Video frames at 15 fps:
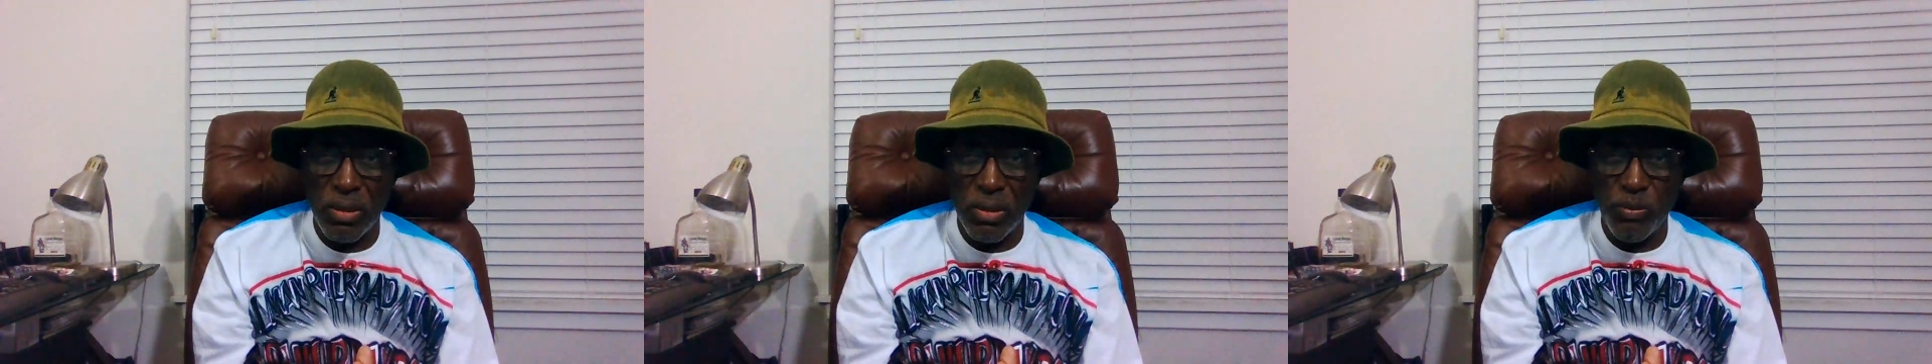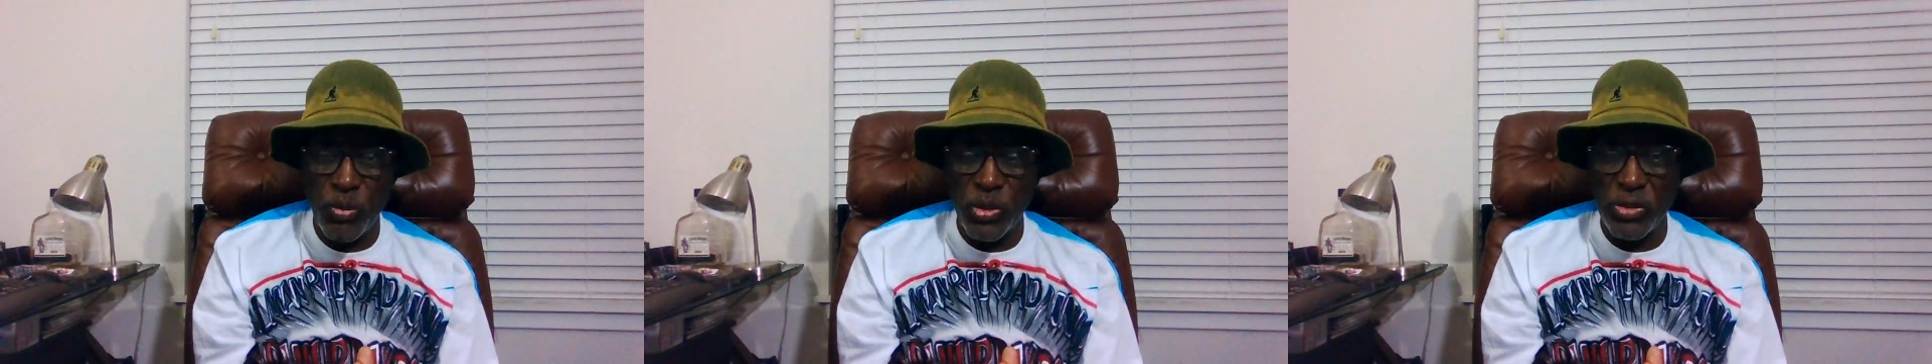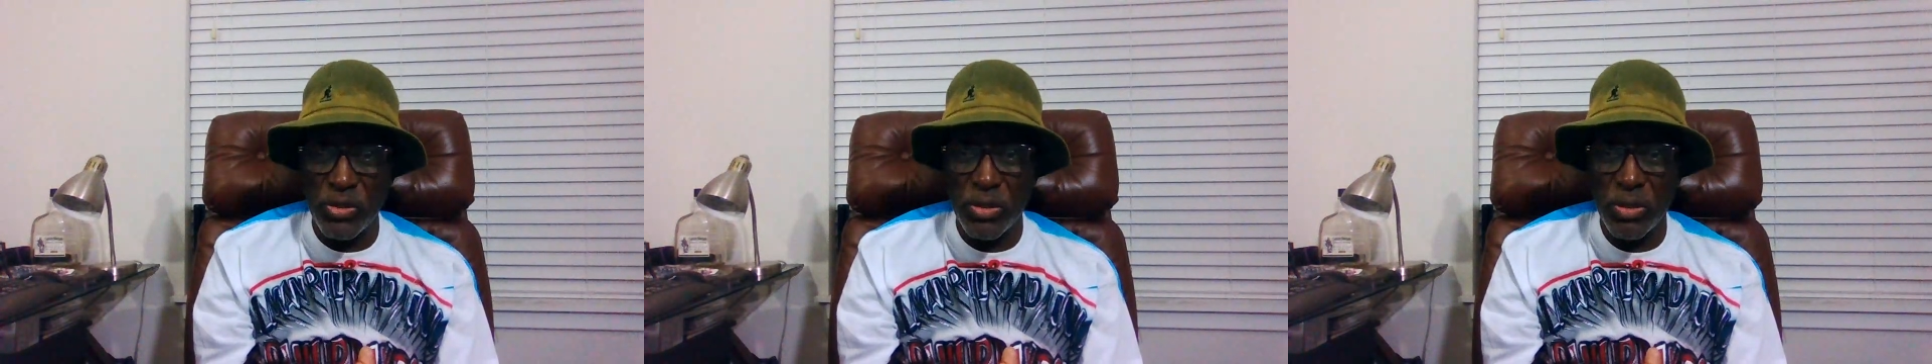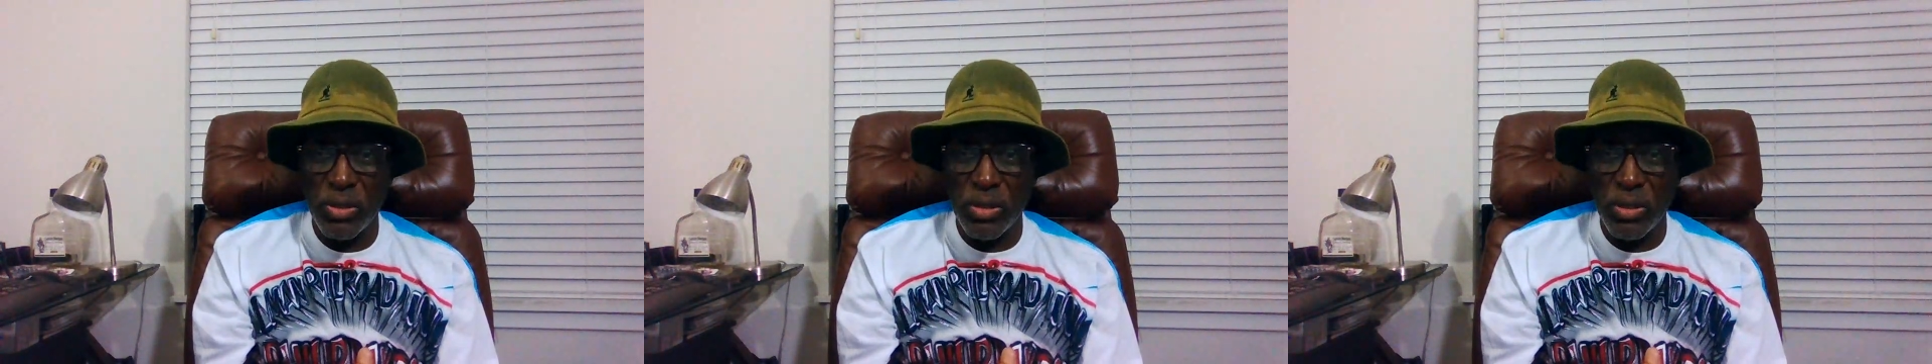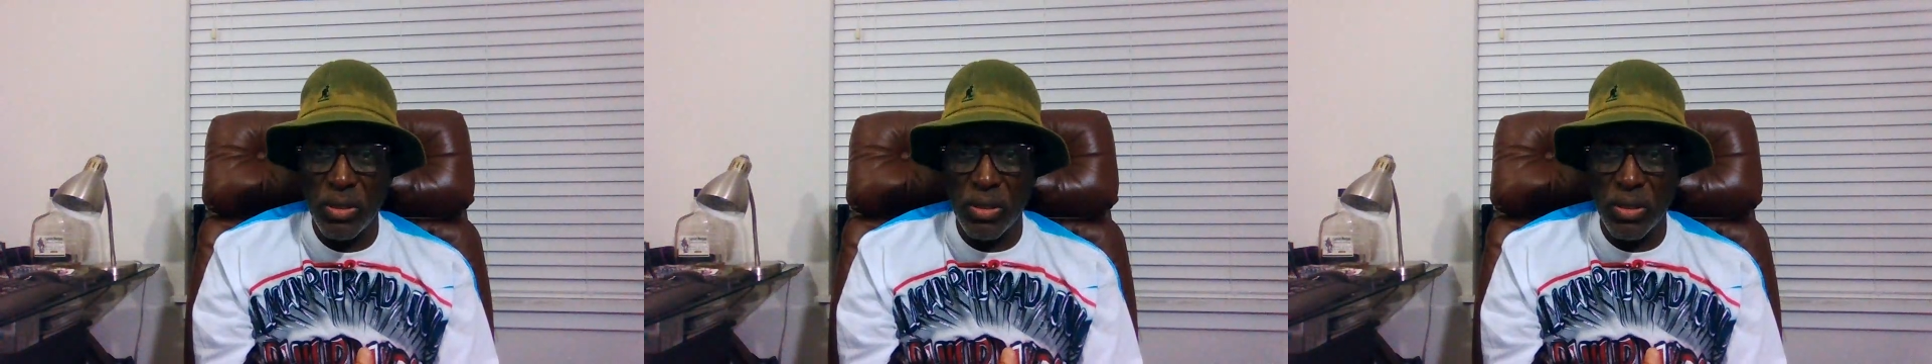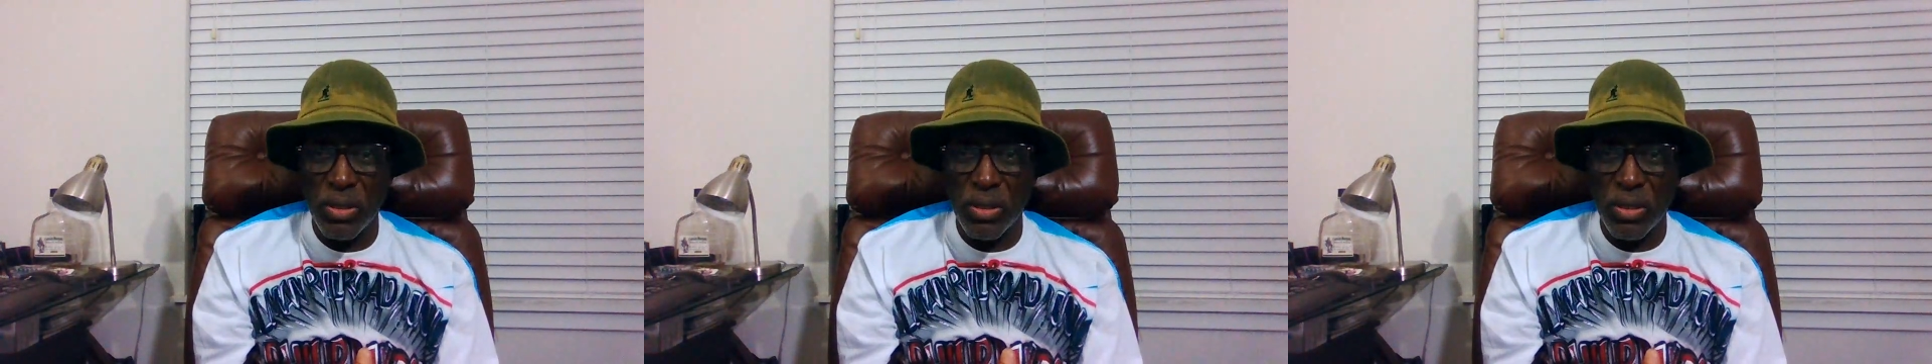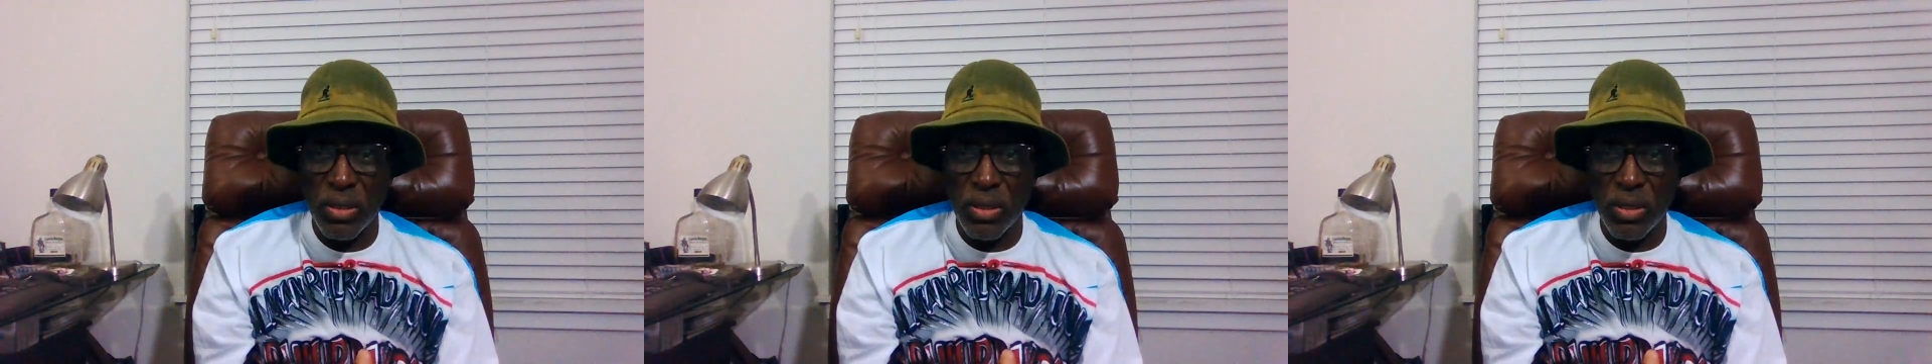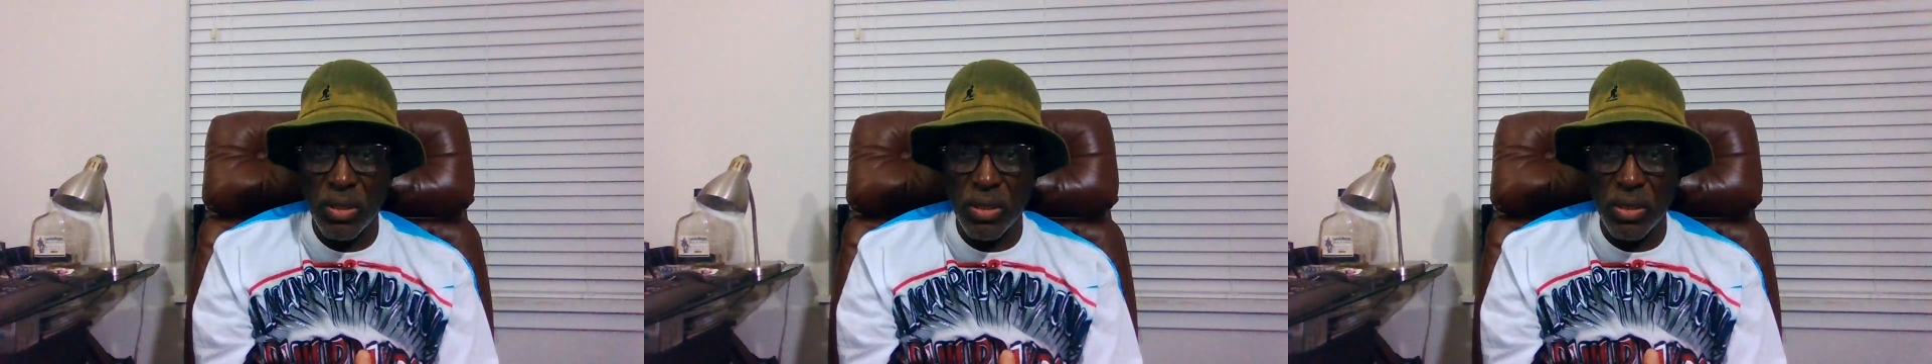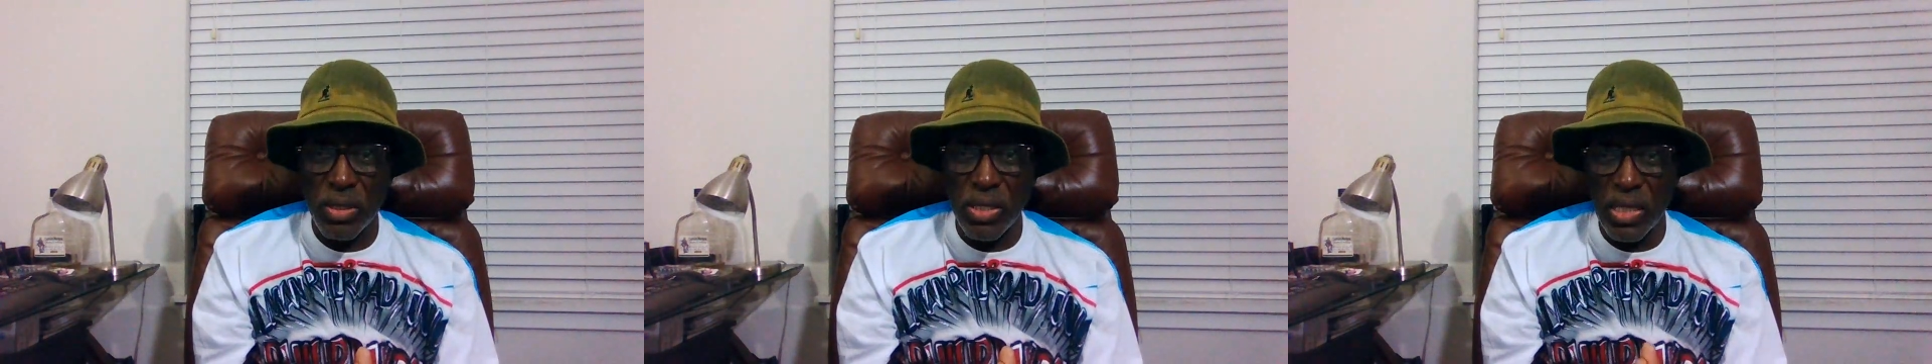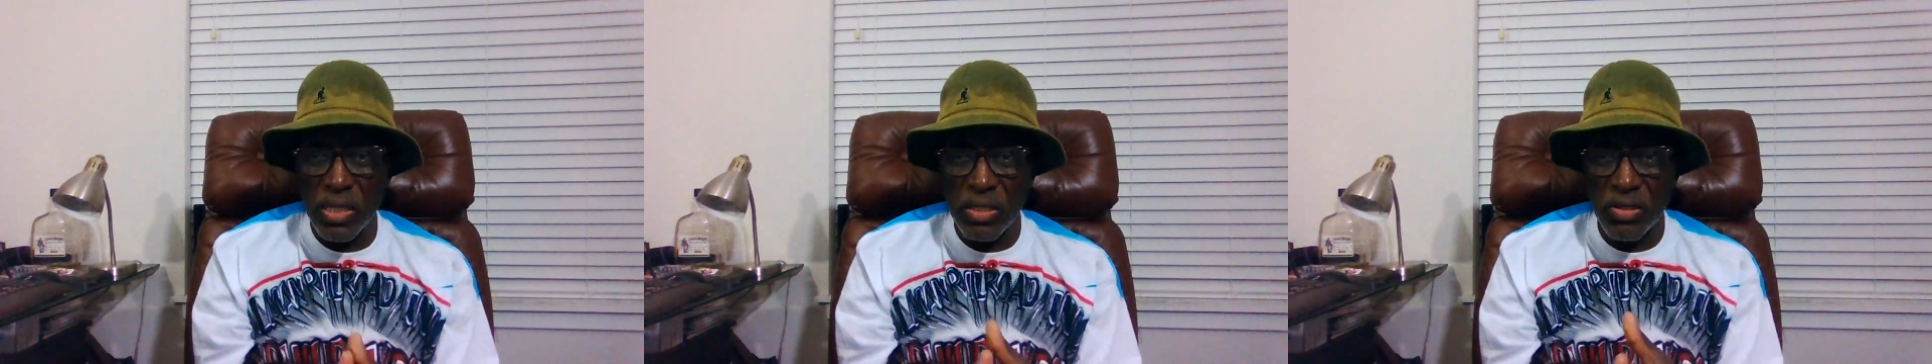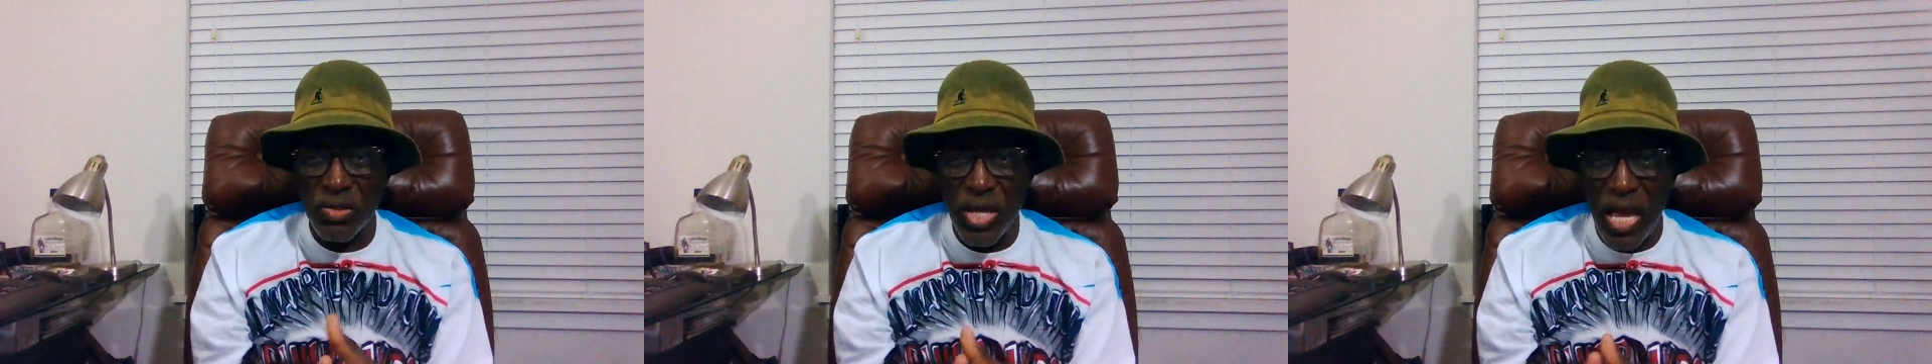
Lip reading: Putting nickels and